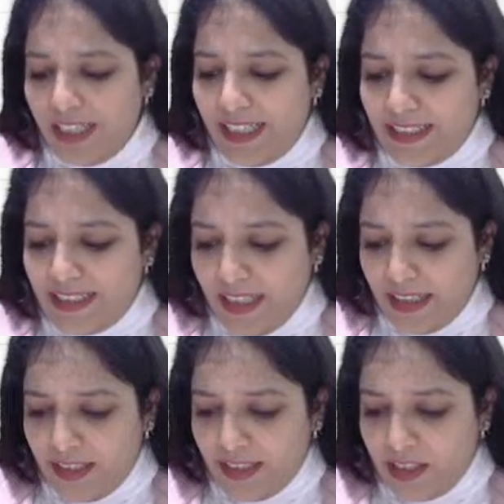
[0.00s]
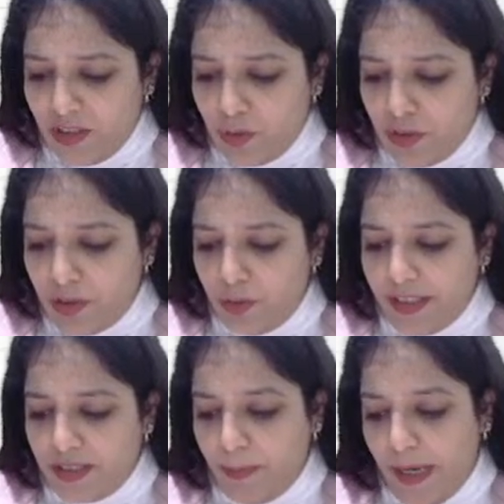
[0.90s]
It's nothing, just you need to
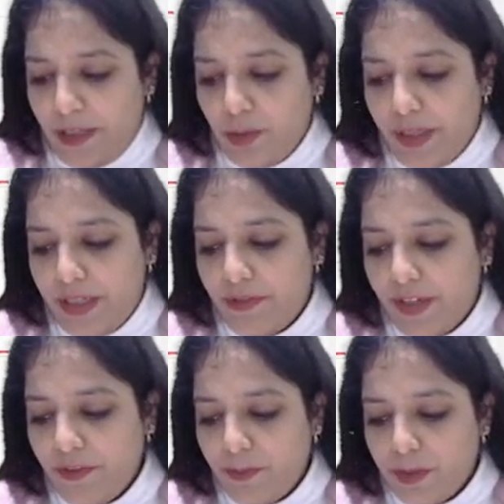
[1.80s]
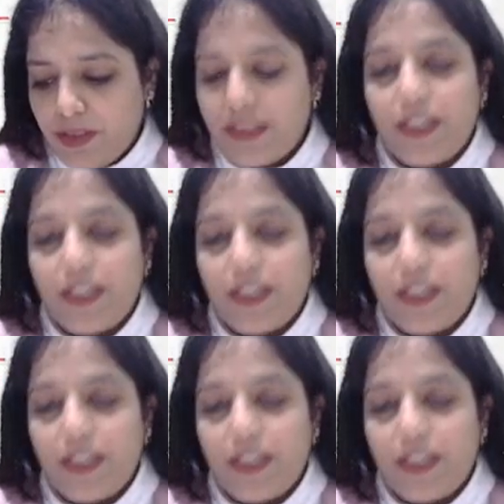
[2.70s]
expand 25%